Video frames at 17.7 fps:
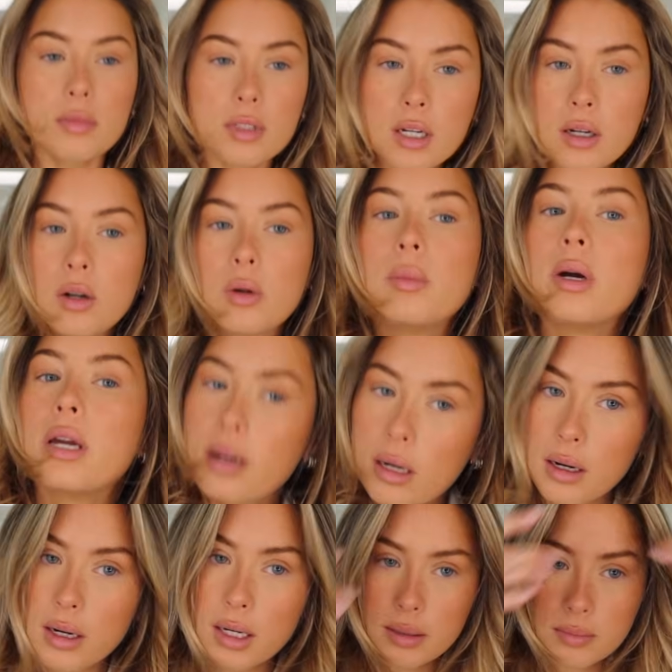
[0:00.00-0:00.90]
Oh my
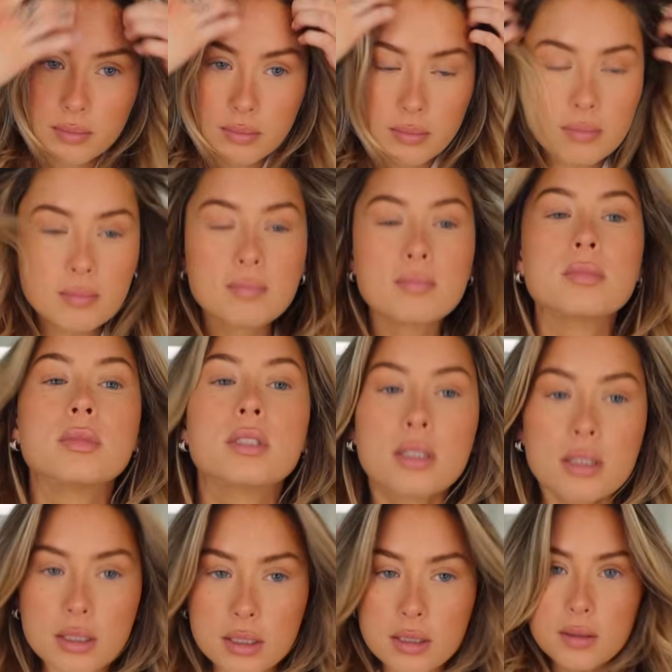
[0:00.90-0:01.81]
God.
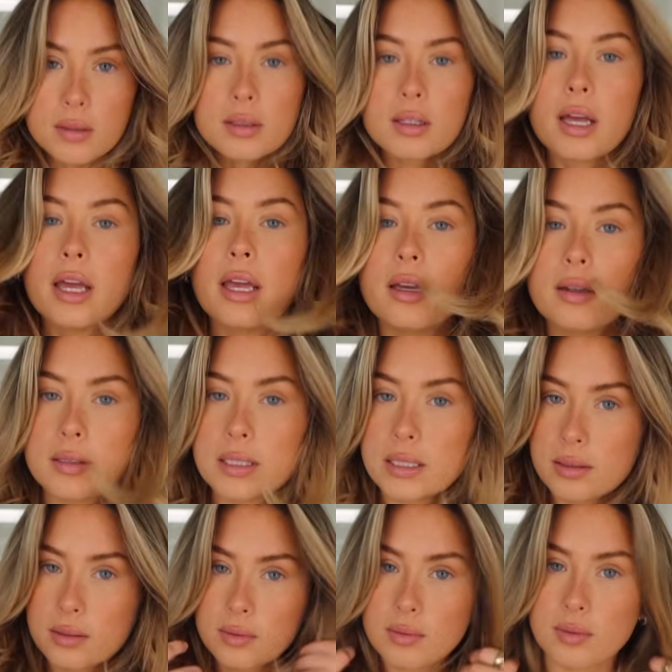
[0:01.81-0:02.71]
Like,
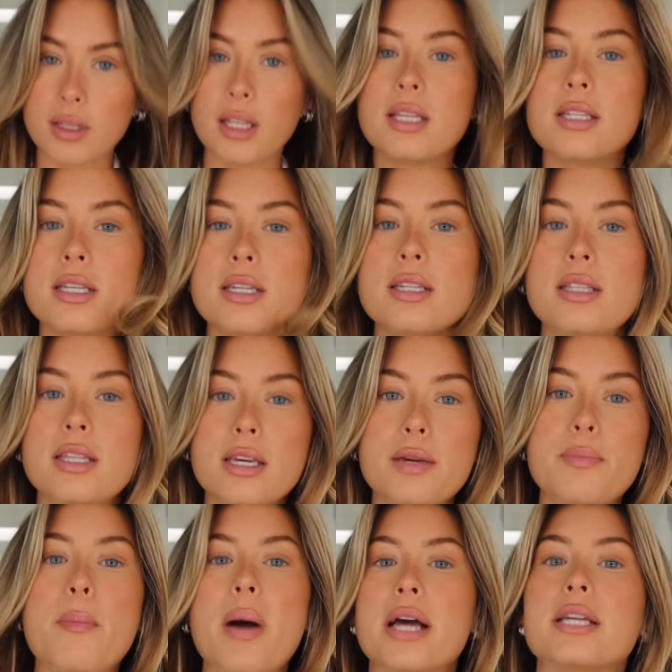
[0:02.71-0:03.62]
this is
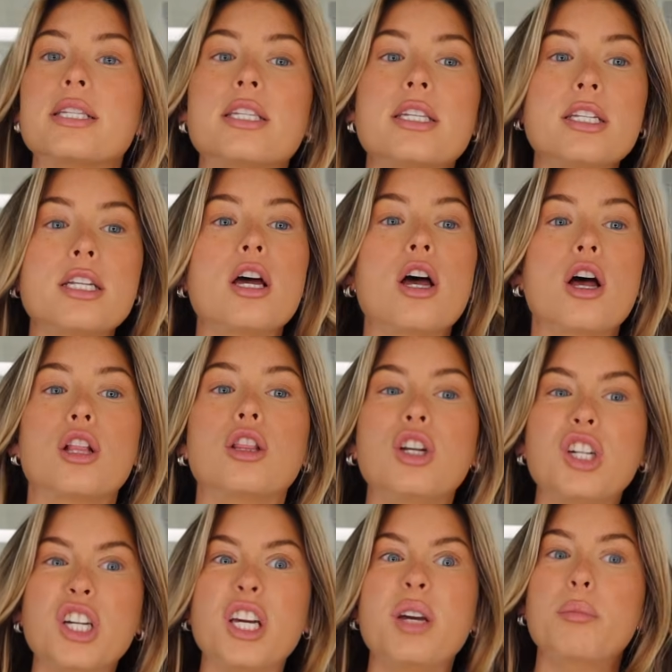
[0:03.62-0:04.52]
the best
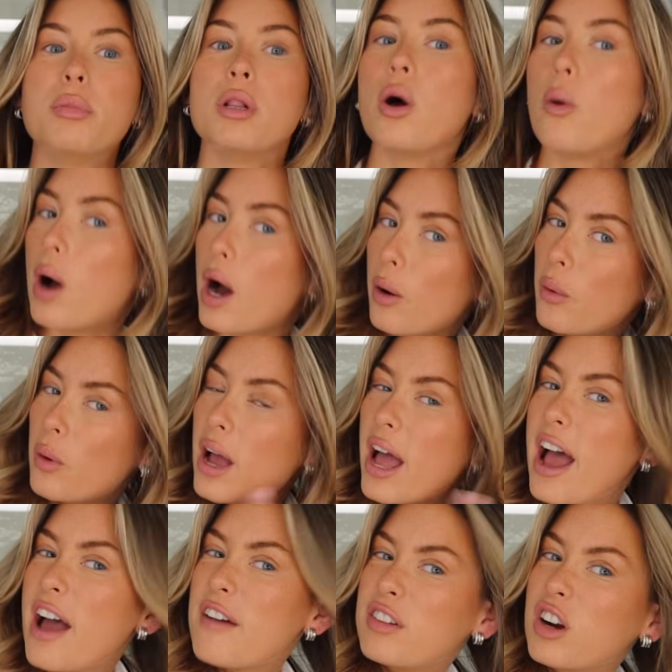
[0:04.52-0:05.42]
looking blowout
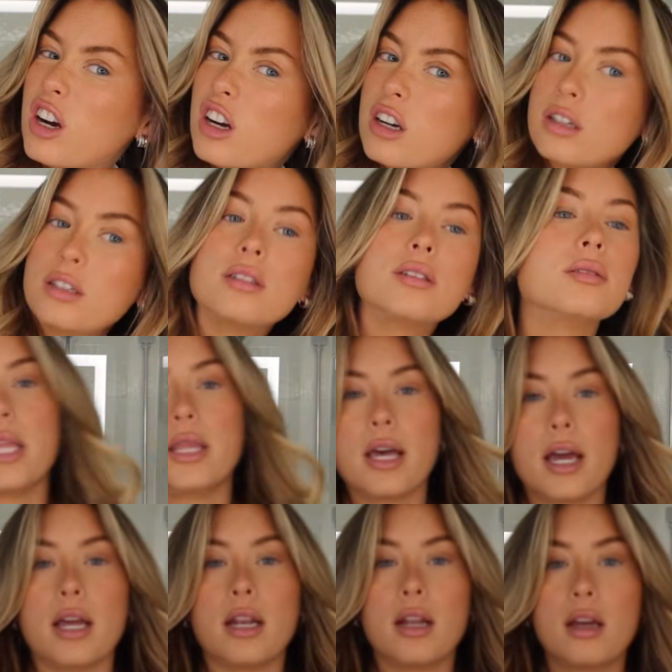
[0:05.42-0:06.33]
ever. And
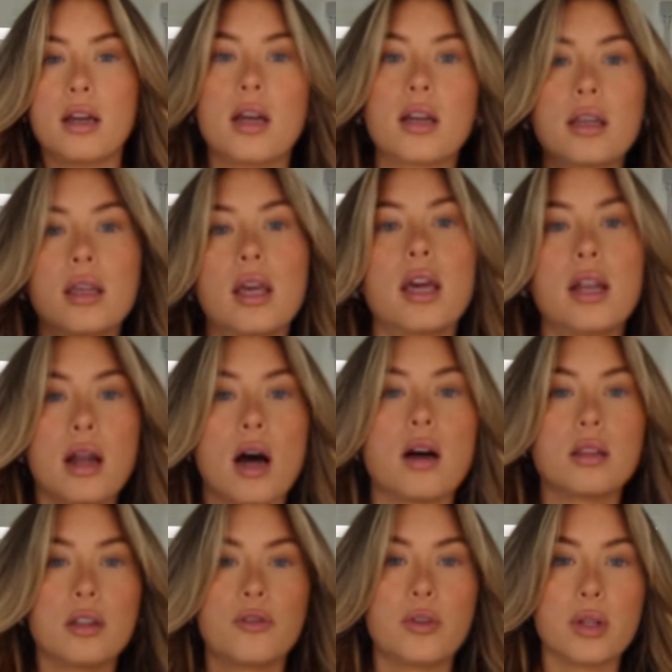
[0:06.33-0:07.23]
then,
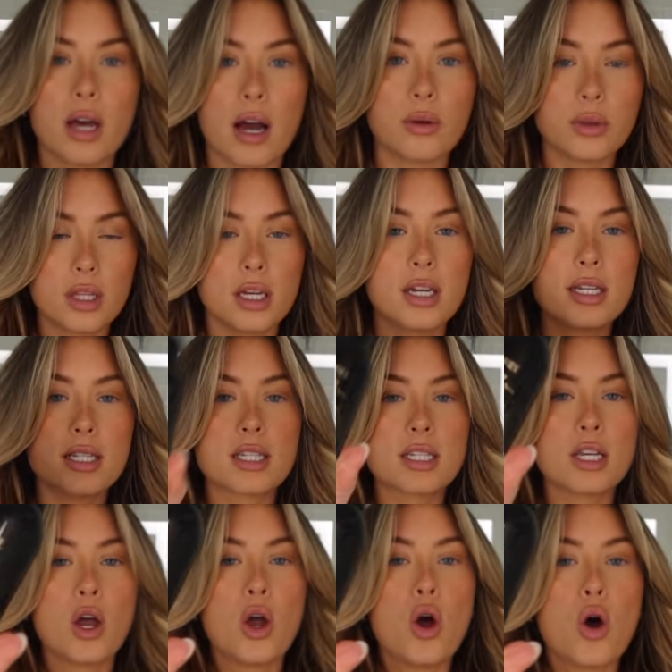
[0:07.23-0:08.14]
cannot live without
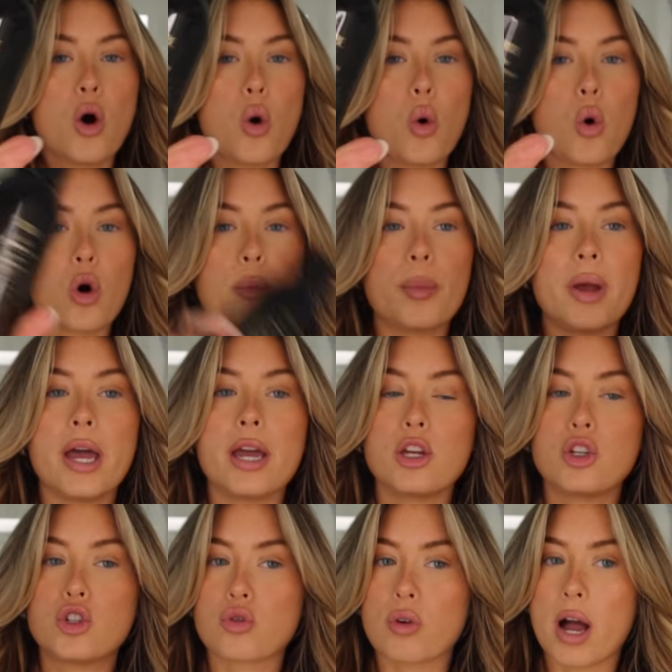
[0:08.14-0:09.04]
this,
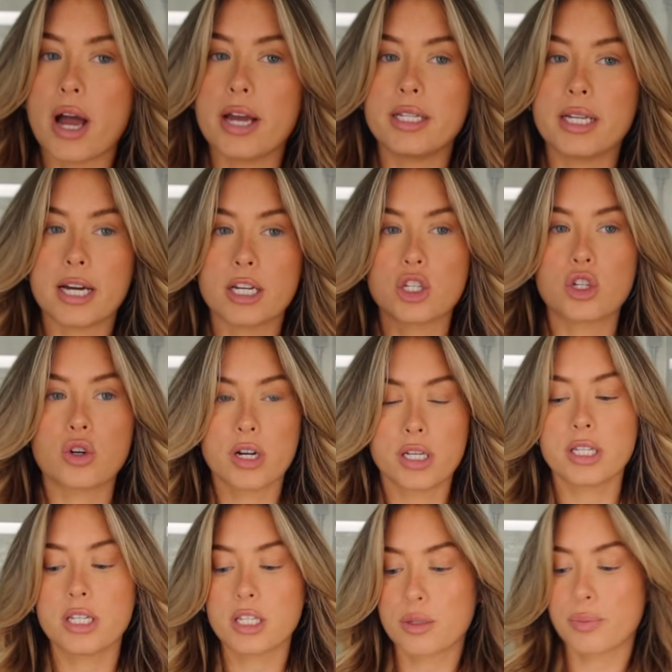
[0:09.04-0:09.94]
Orbe Dry
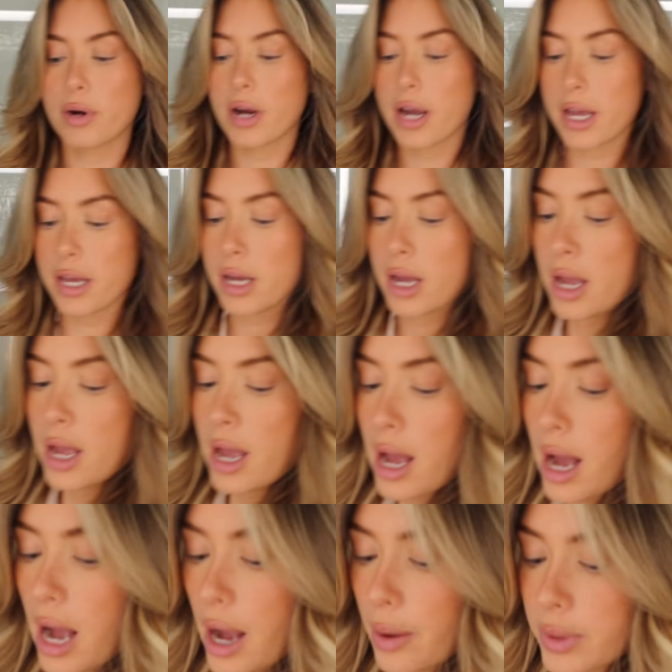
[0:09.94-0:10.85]
Texturizing Spray.
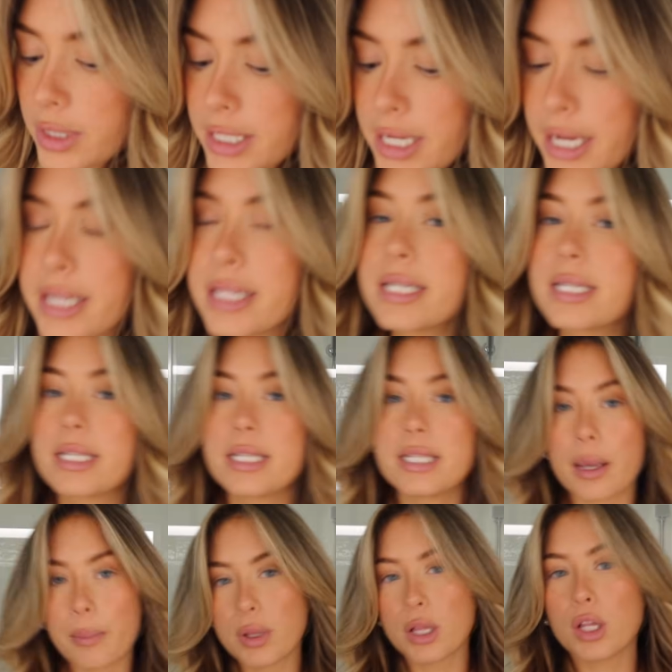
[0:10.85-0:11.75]
I would say it's
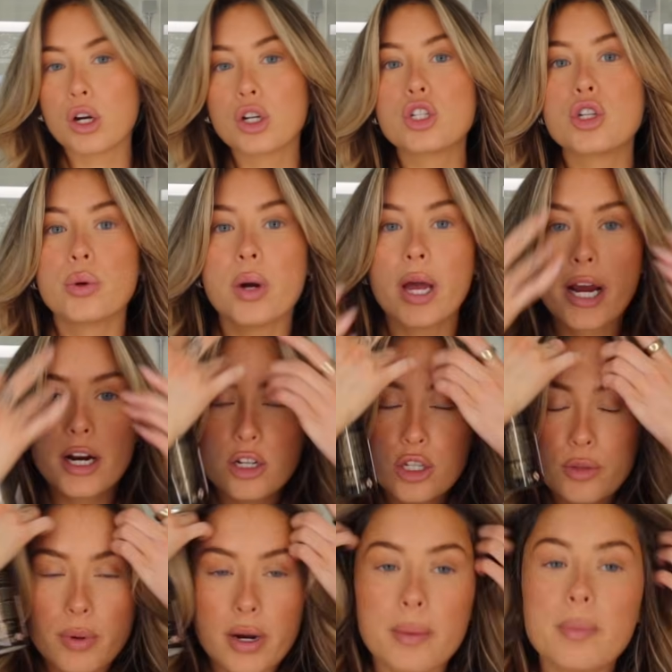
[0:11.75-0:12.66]
similar to a
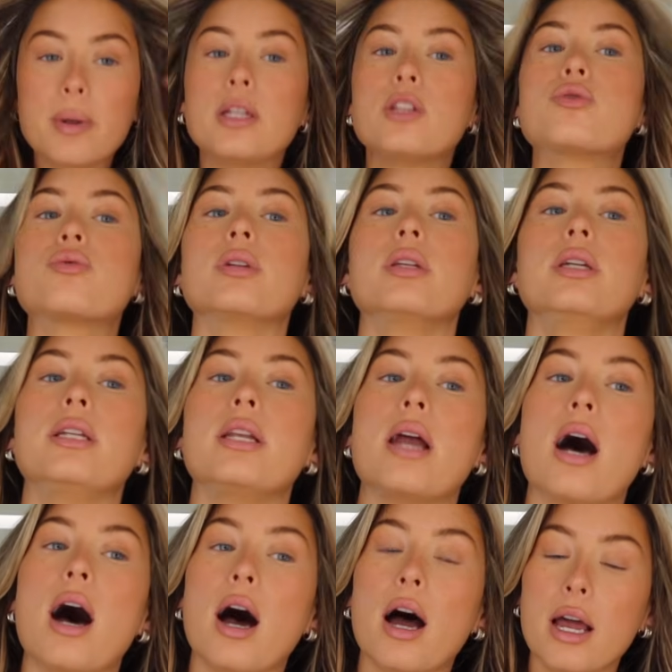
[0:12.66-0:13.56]
hairspray, but it's really
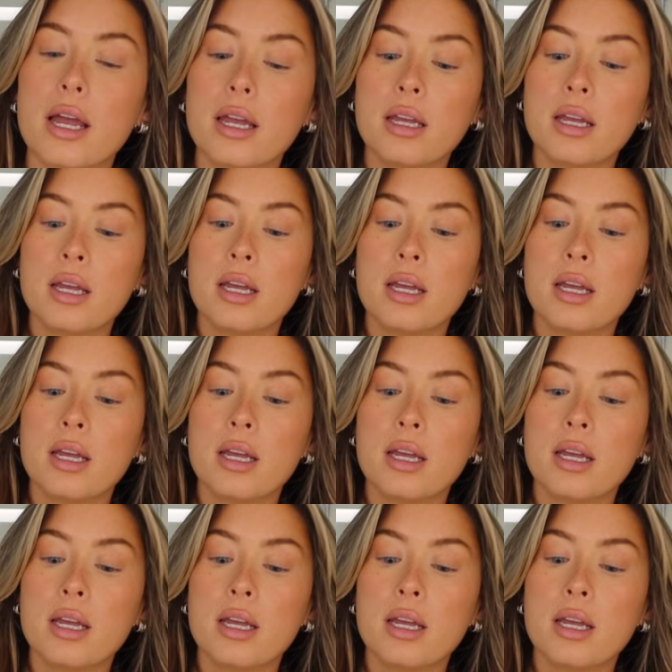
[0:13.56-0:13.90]
not.